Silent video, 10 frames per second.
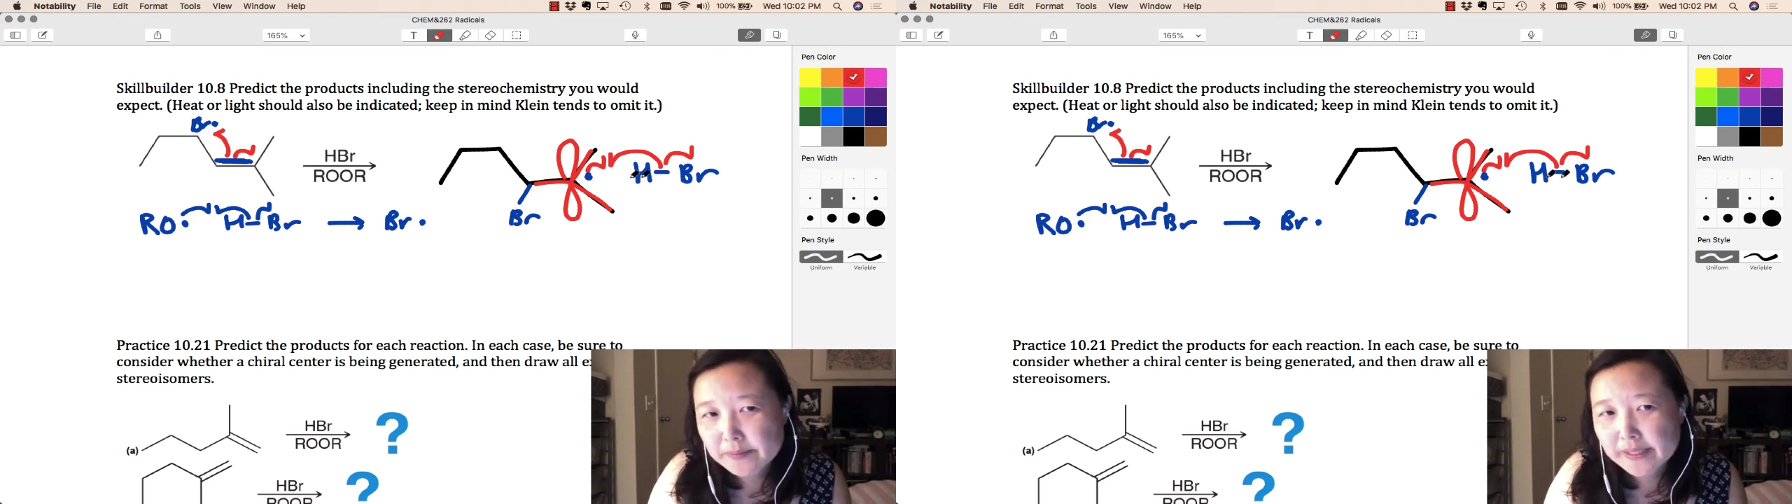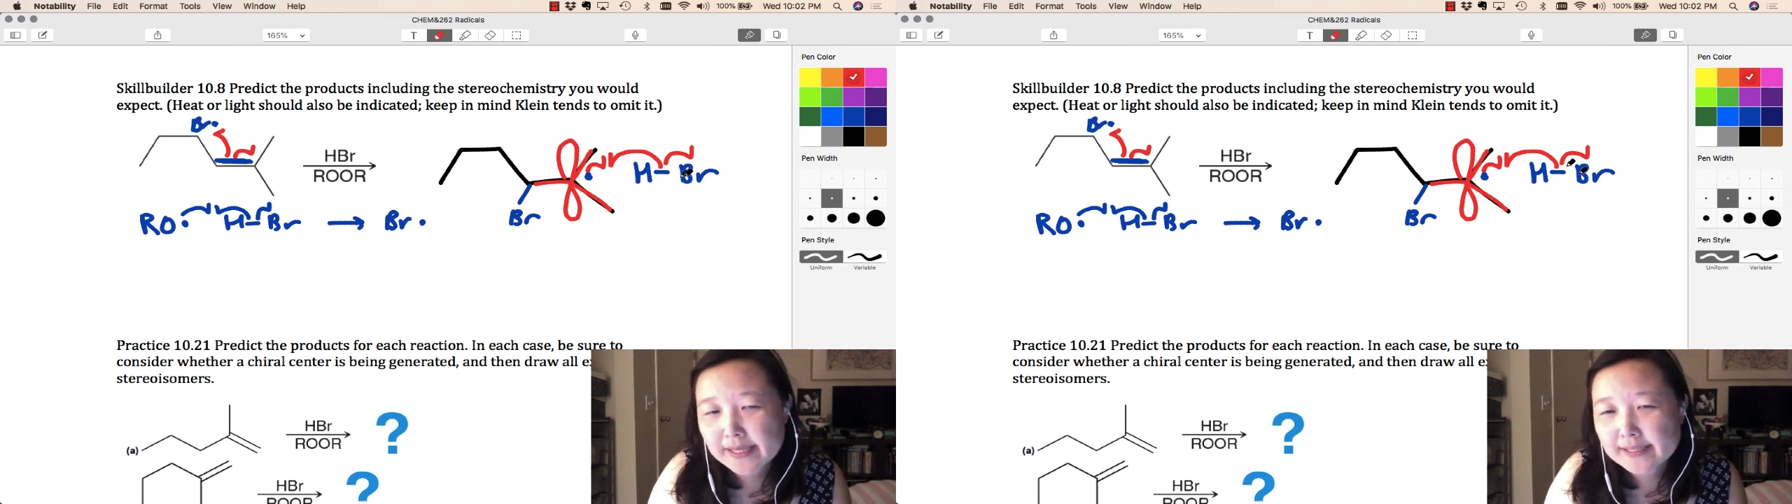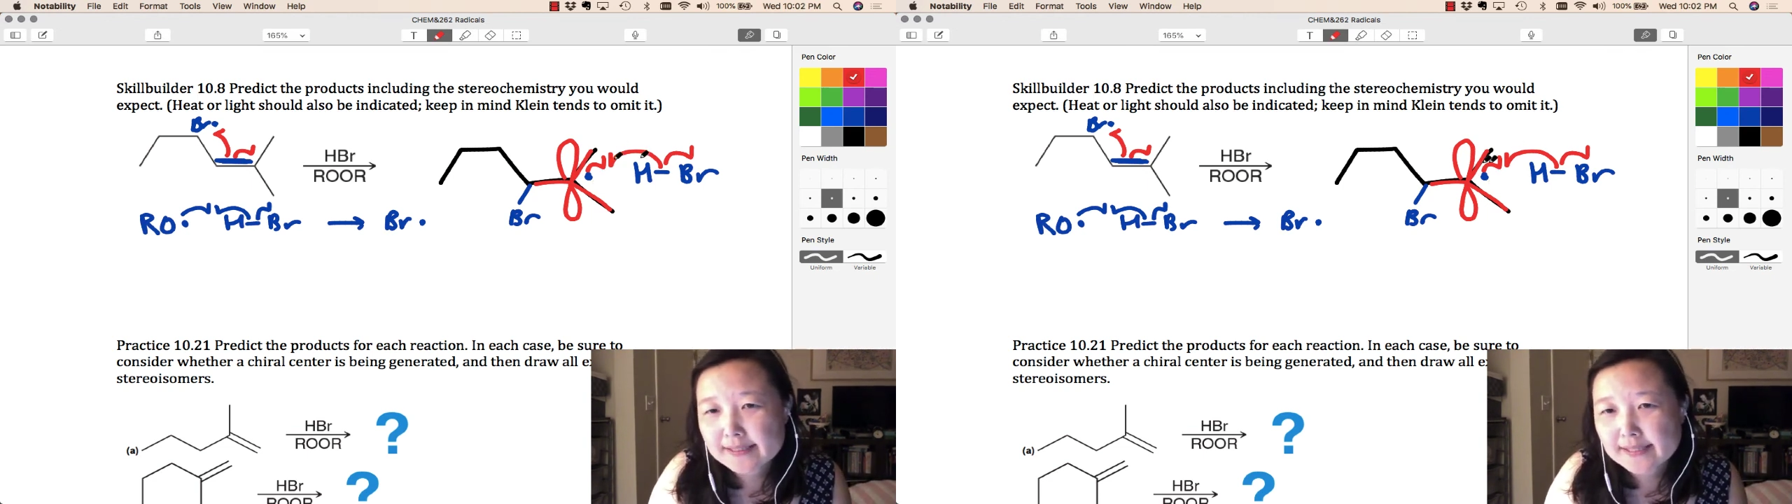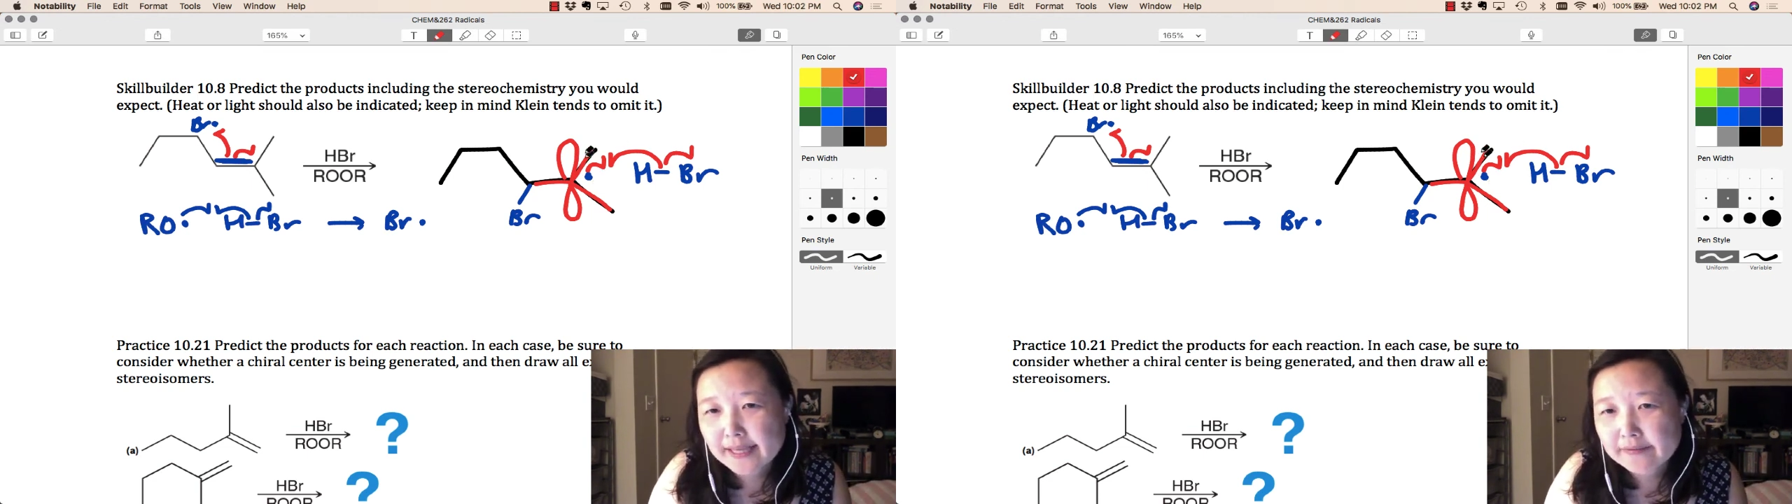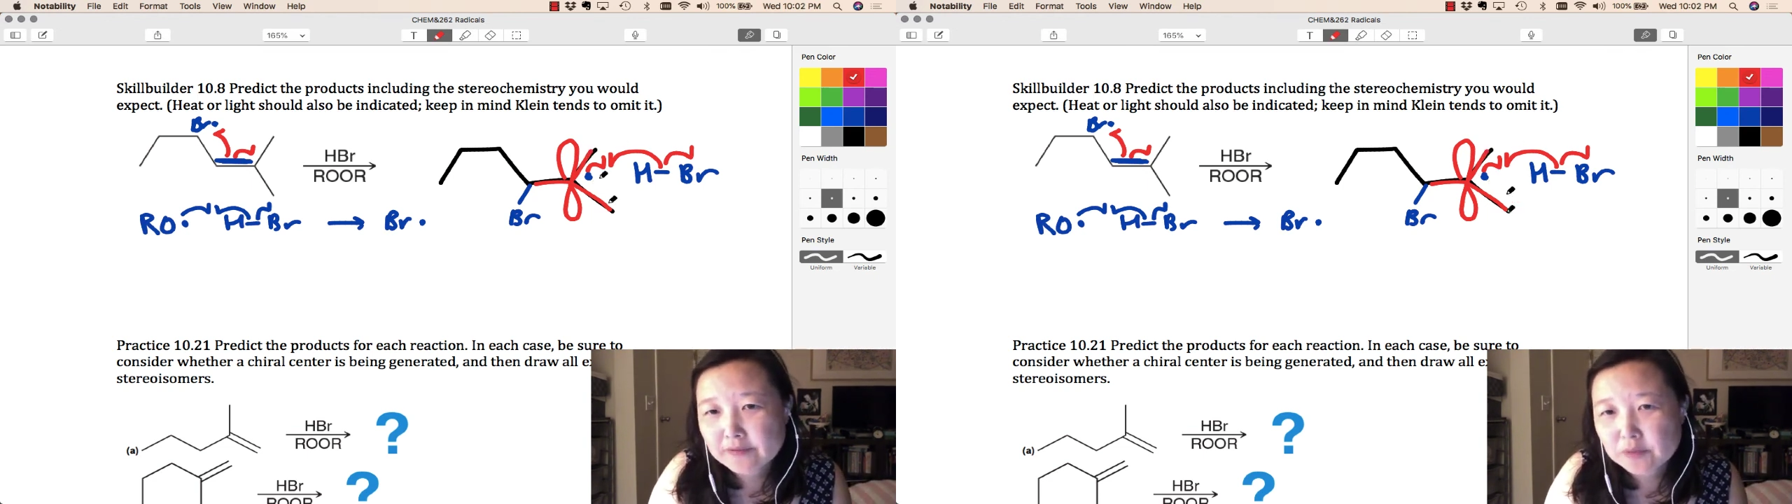because I
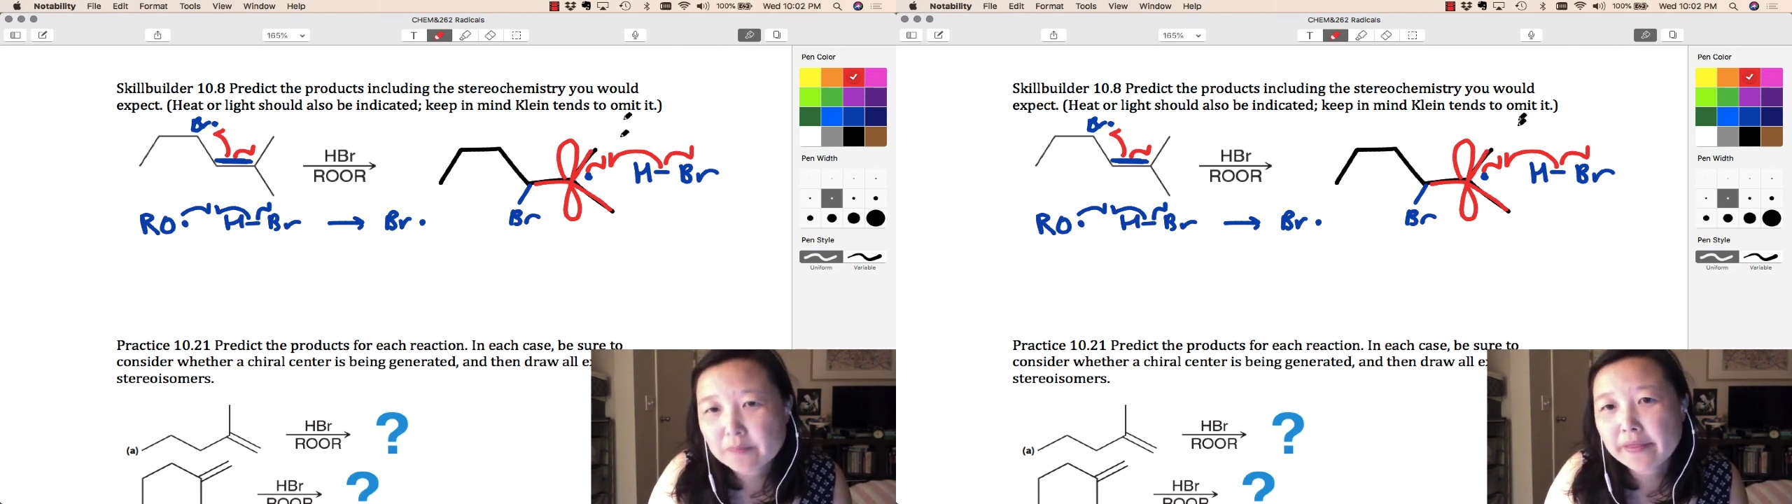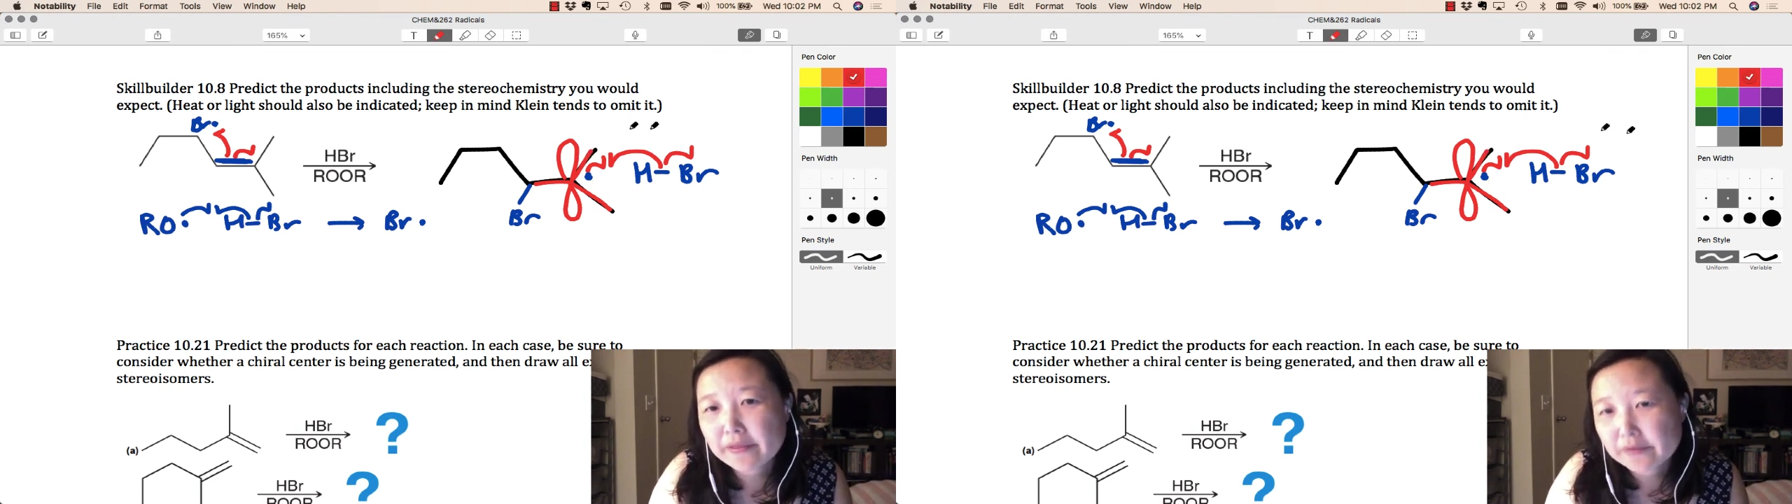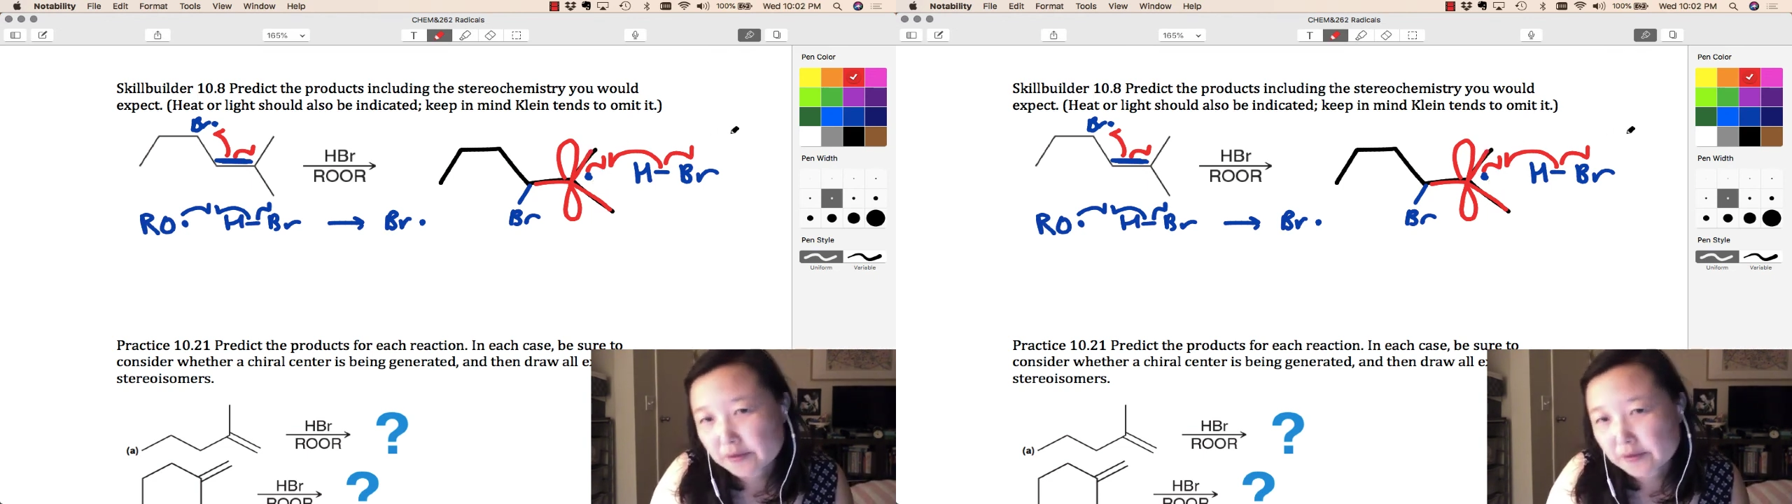have two methyl